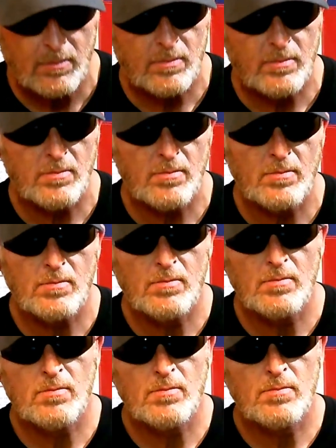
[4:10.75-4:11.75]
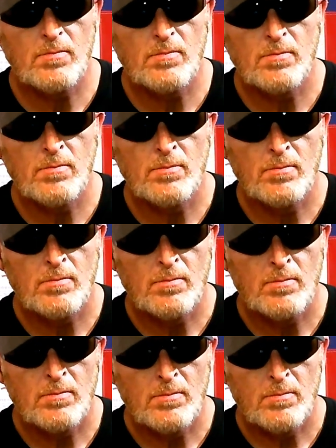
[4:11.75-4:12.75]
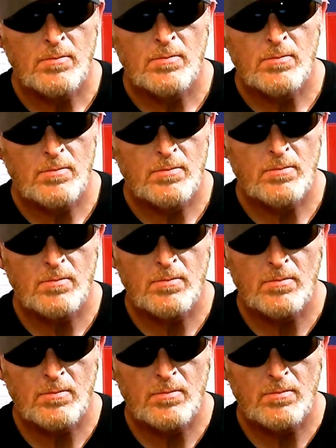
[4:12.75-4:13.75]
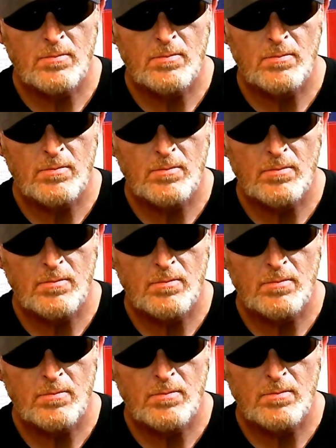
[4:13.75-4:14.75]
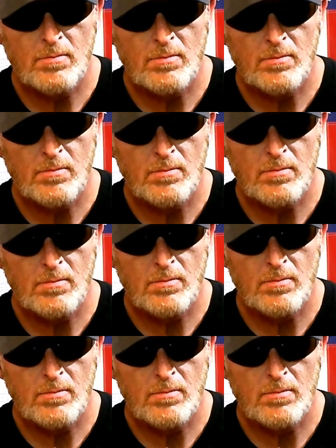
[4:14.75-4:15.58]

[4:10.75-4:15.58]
Nobody speaks.